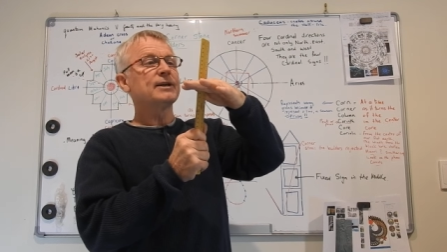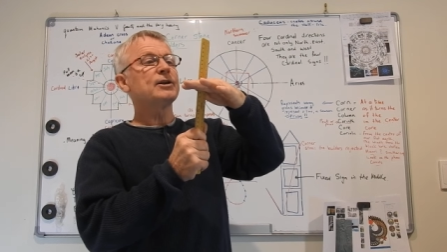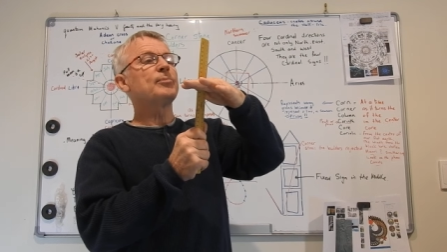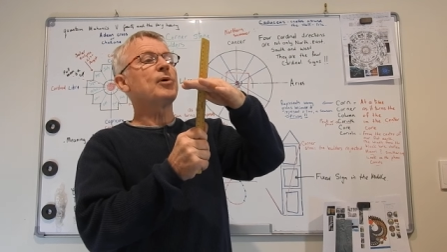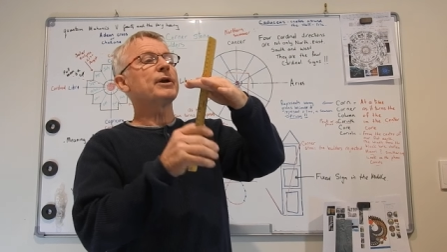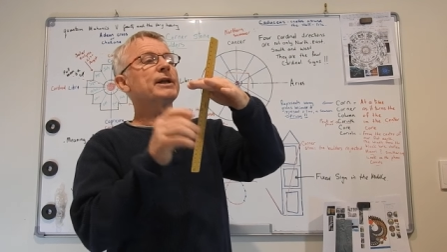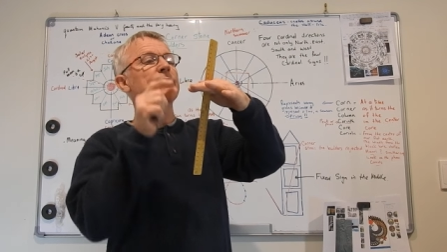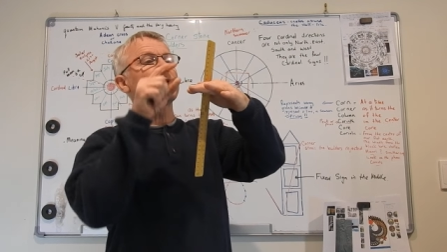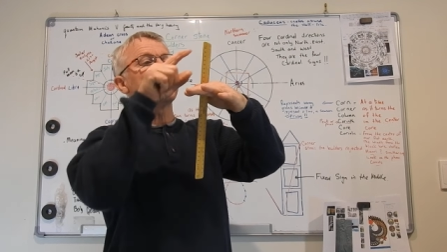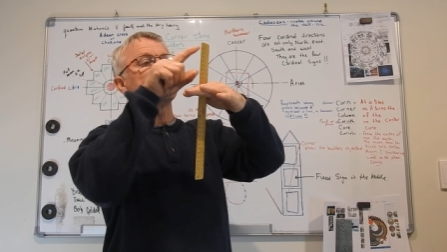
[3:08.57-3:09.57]
Your
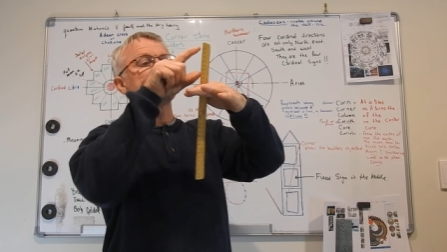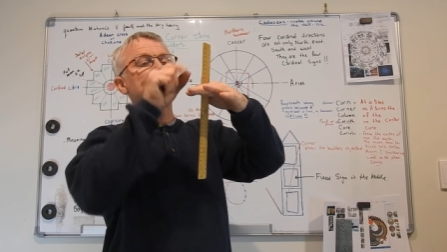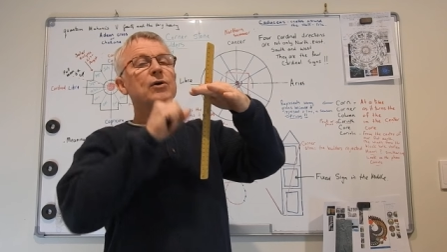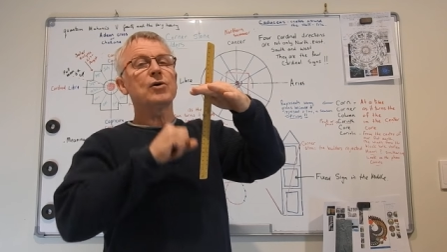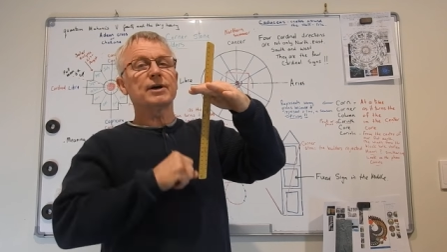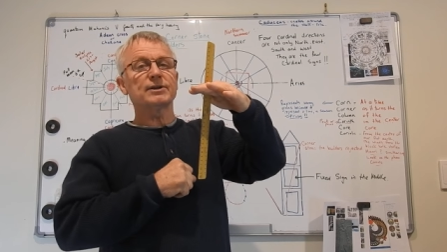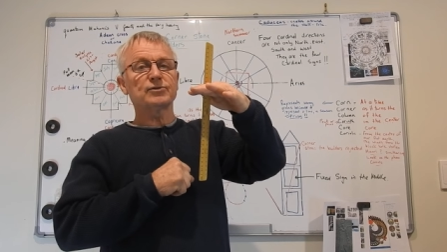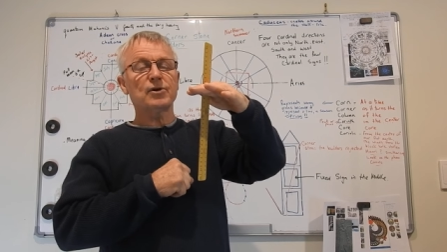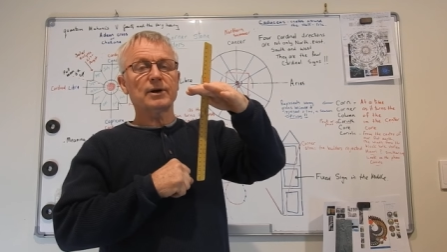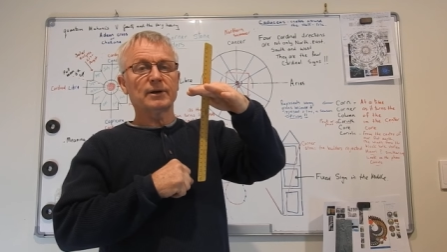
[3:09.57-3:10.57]
pineal gland is now high and
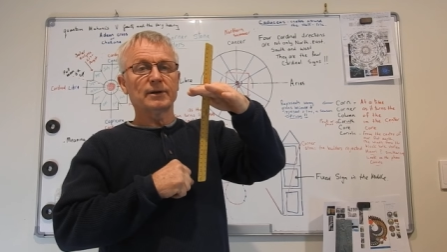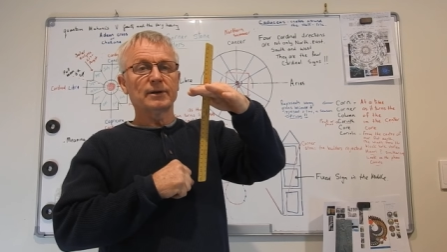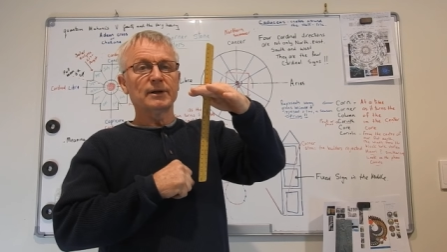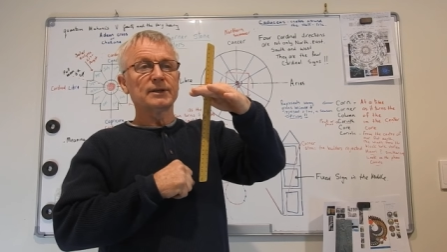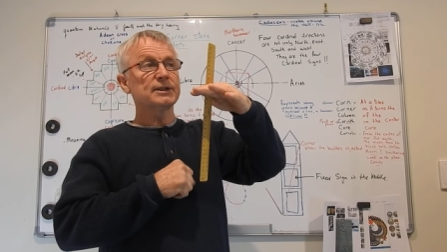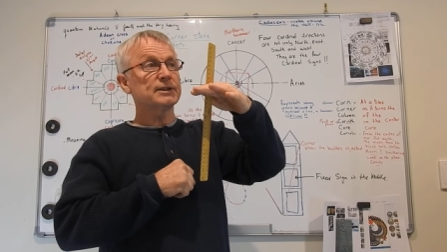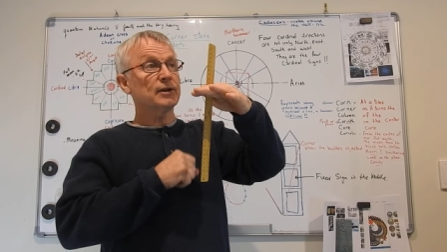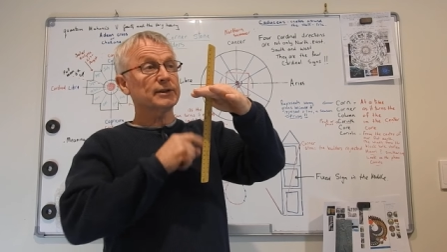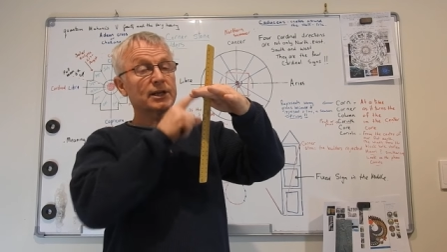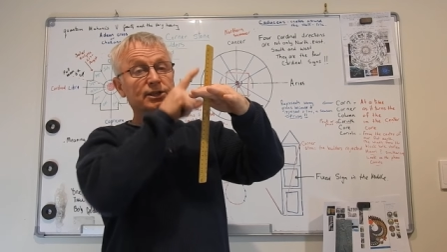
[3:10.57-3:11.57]
dry, just
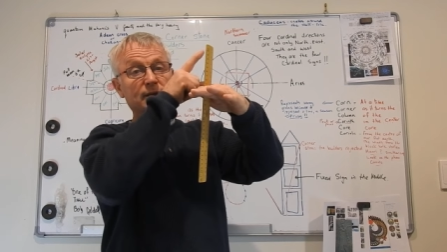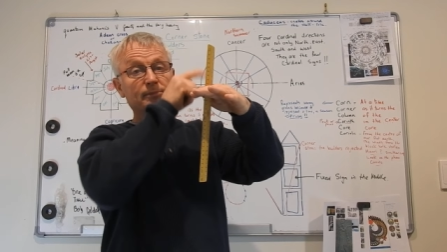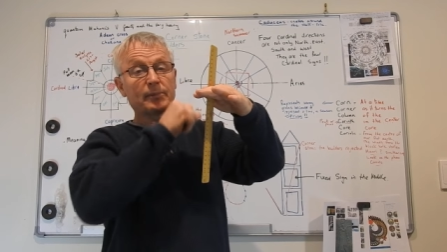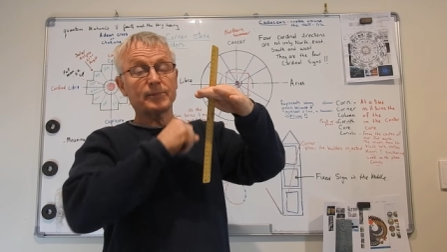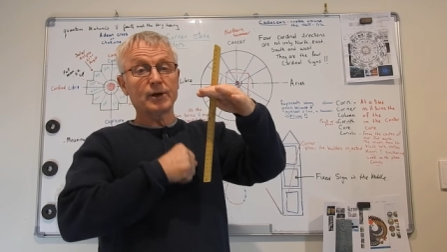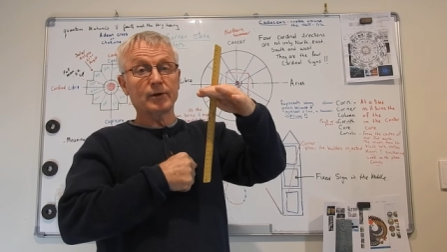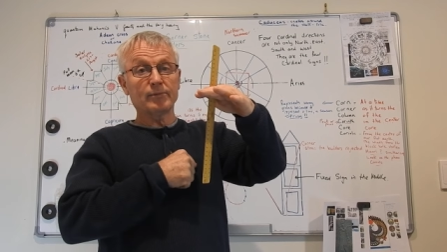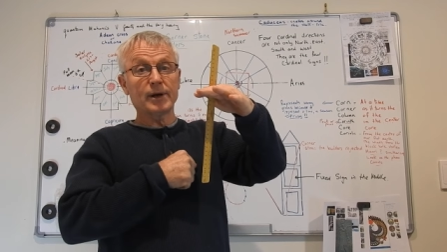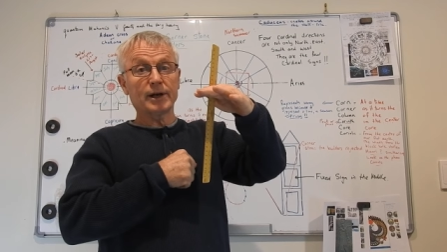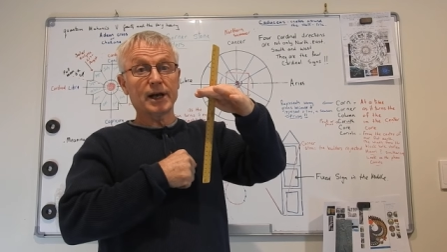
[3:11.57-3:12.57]
like that ship up there
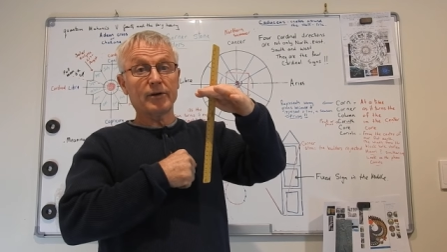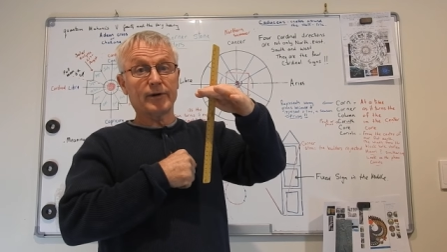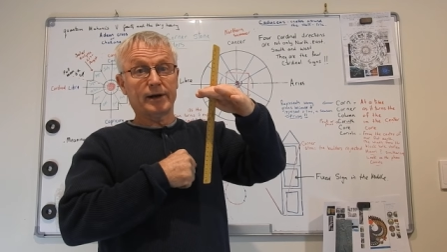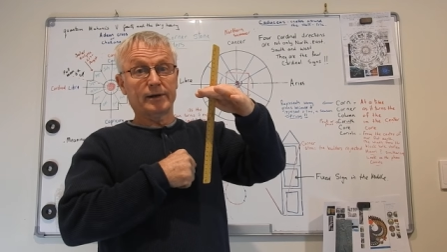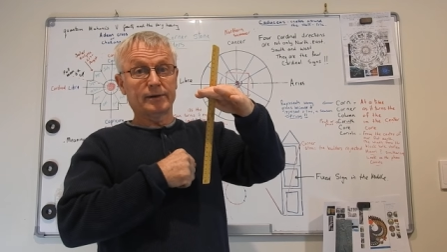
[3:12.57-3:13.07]
on Mount Ararat.